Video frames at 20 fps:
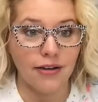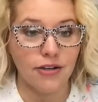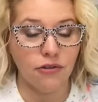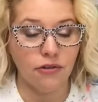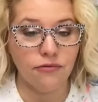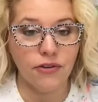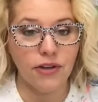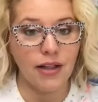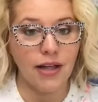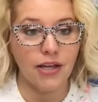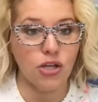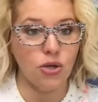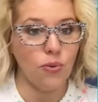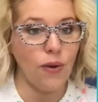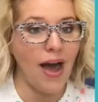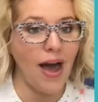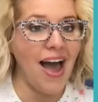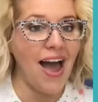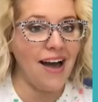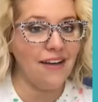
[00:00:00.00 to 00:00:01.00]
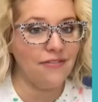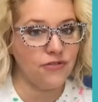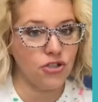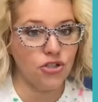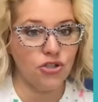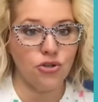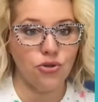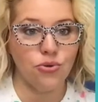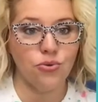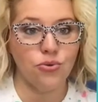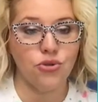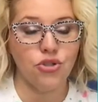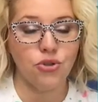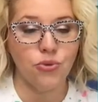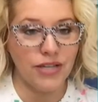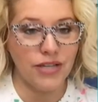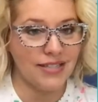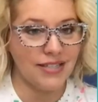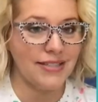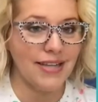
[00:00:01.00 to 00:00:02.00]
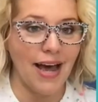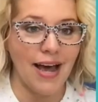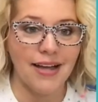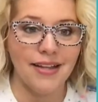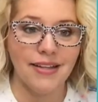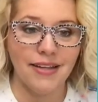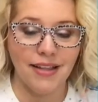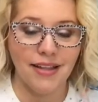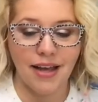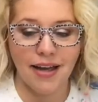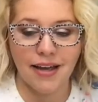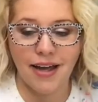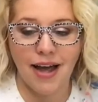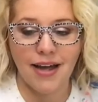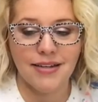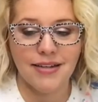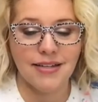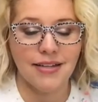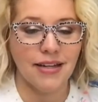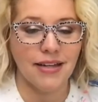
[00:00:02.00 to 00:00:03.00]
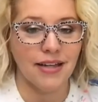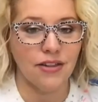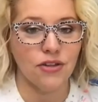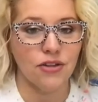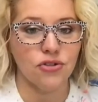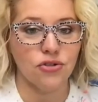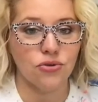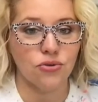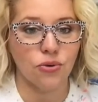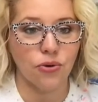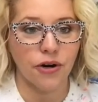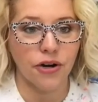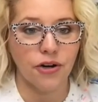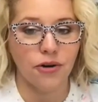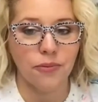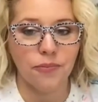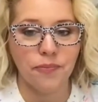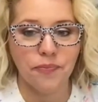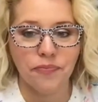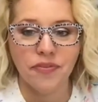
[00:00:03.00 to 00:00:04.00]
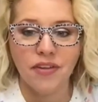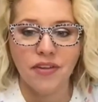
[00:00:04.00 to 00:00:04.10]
Don't feel like you have to do it exactly like I did it in the tutorial.